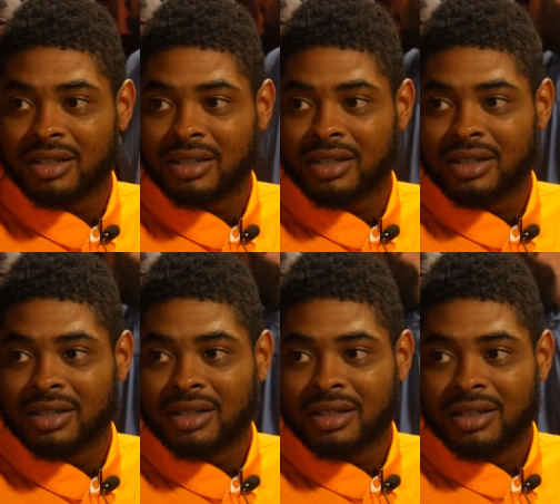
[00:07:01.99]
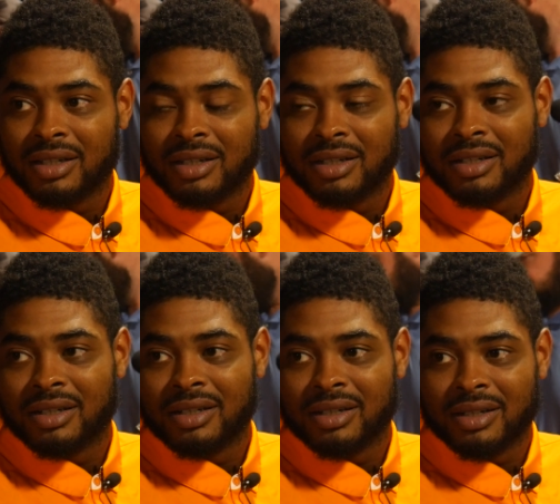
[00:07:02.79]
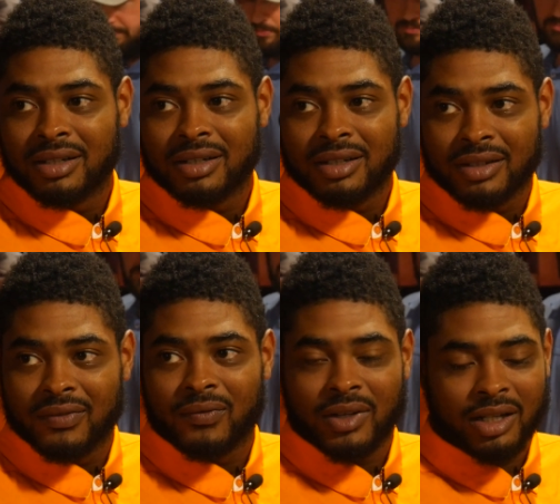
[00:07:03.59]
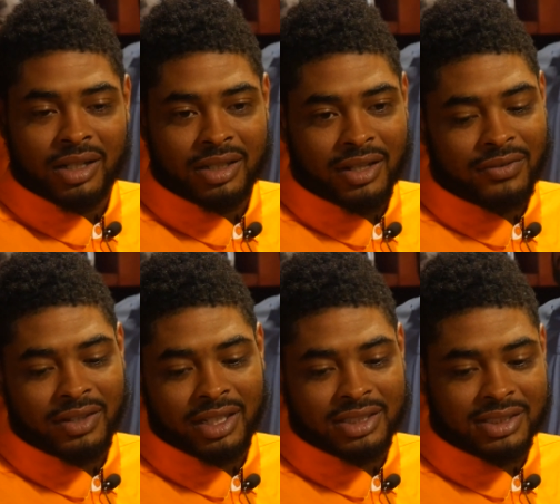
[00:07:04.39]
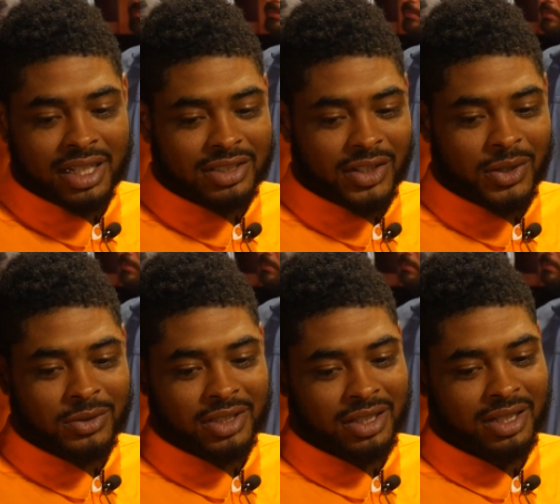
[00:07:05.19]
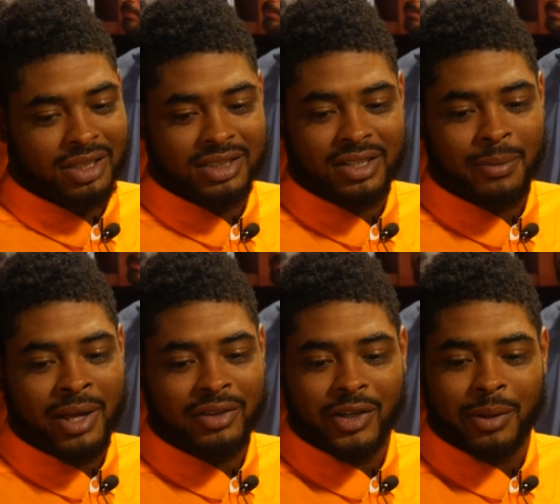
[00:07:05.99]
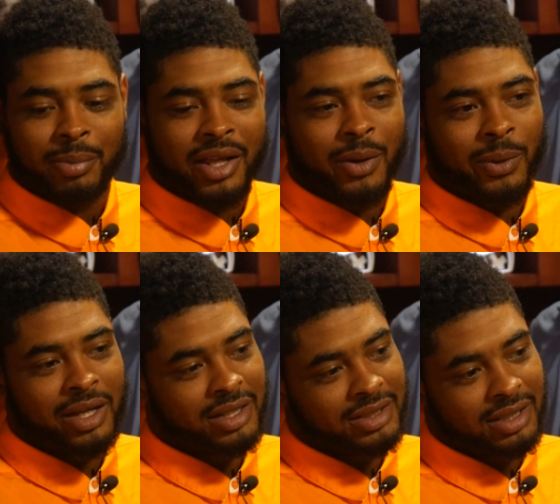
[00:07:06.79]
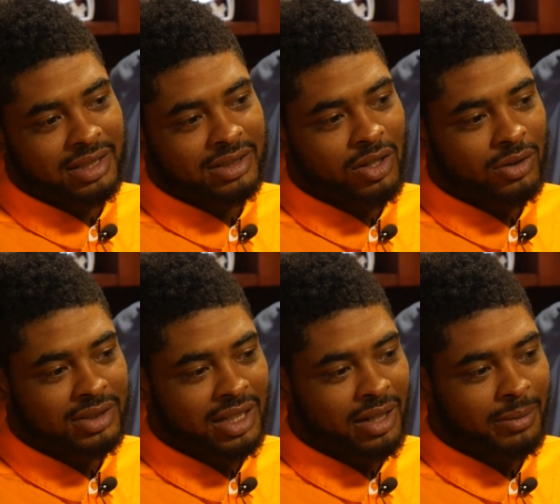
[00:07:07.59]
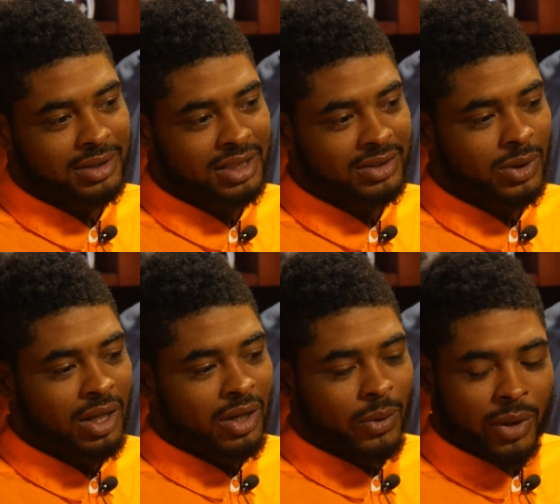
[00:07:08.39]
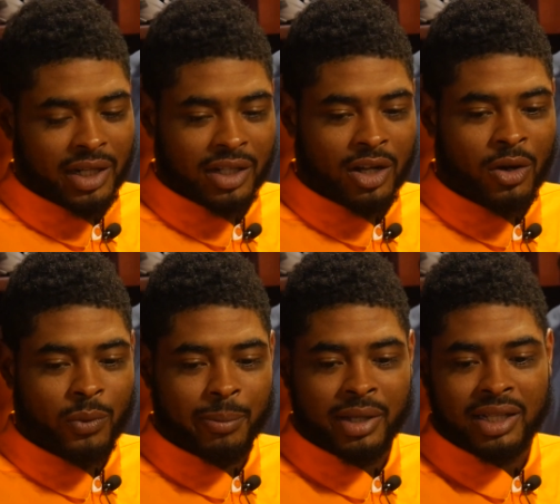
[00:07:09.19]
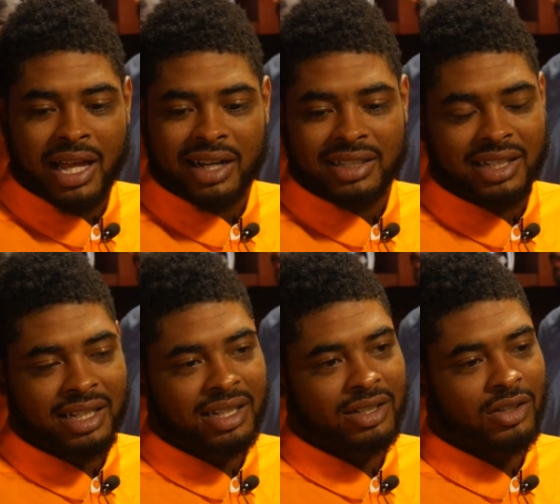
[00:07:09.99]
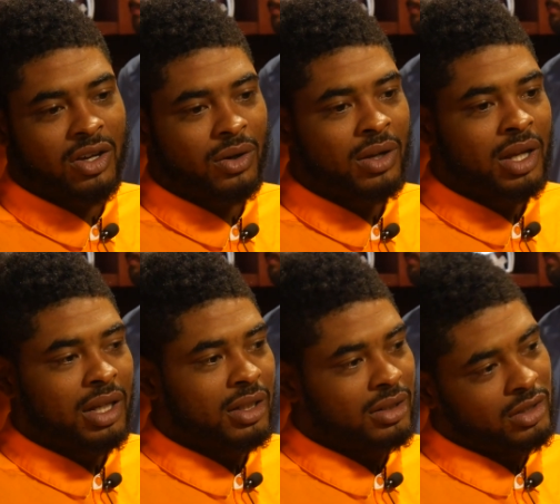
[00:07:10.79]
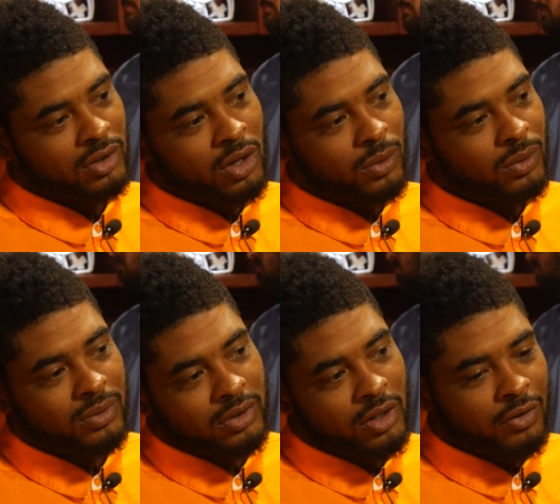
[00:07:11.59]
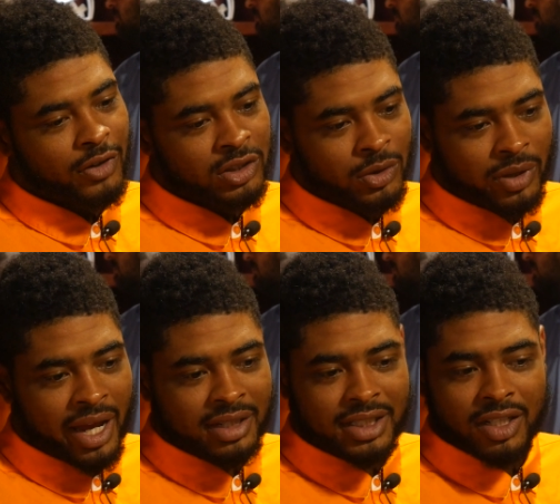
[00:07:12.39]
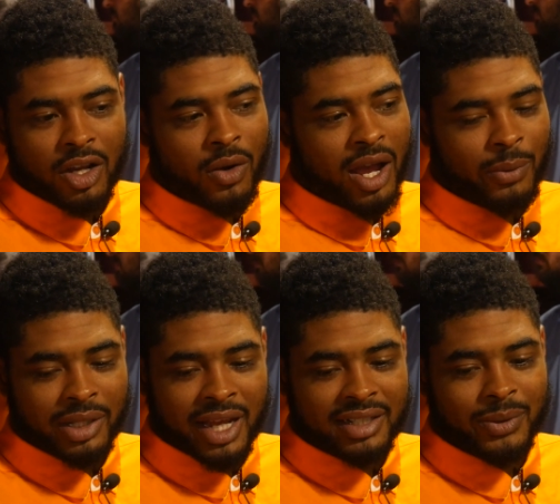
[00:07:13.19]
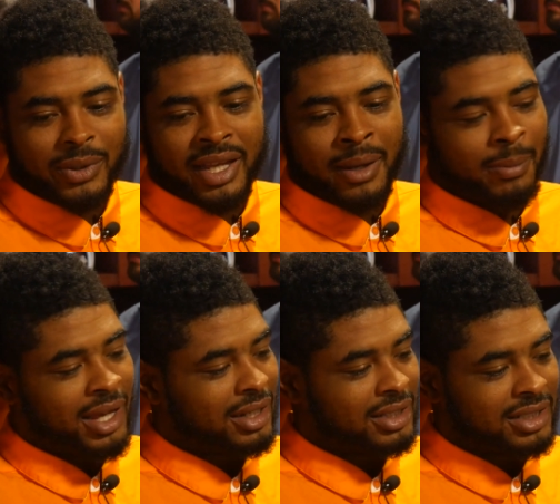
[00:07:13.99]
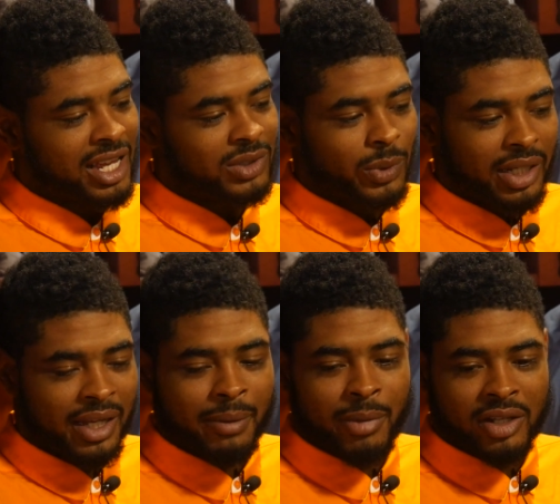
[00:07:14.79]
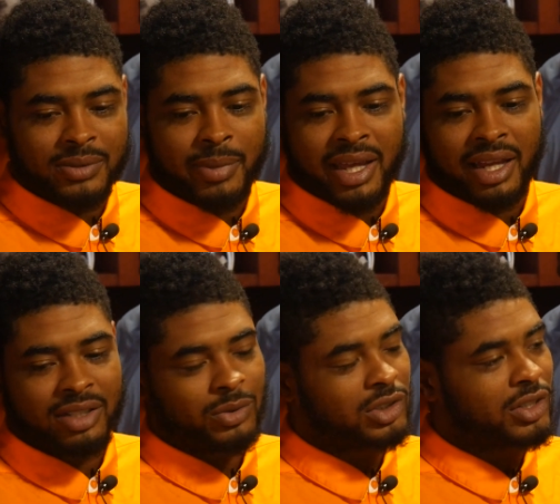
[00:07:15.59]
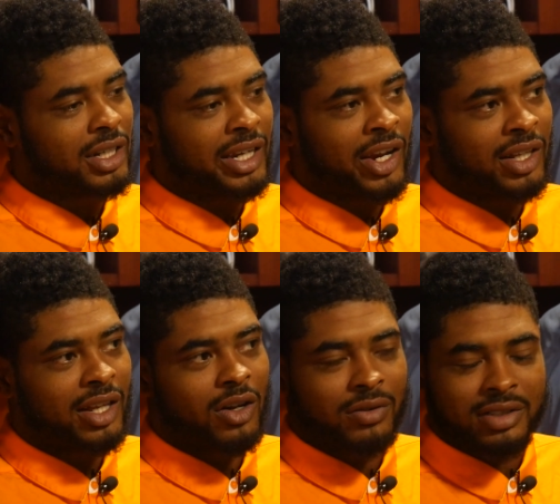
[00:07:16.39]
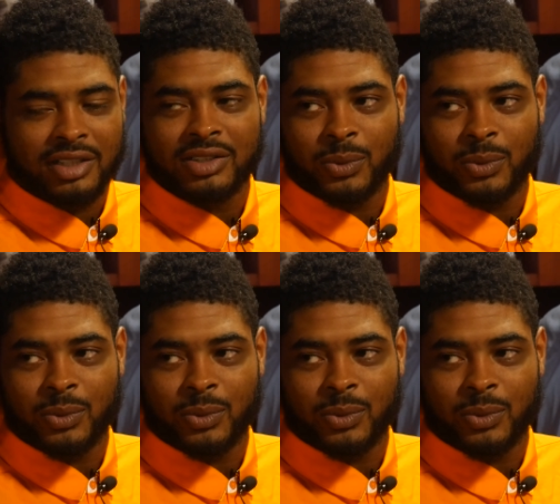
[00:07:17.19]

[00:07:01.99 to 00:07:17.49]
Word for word: on offense from game one to, to now? Uh, definitely just execution and just come out there and playing with energy. This whole team is just ready to go. We've been locked in. You know, you know, you know, the first two games didn't go how we liked it. We came back this last weekend, bounced back, and we're just going to carry that over to this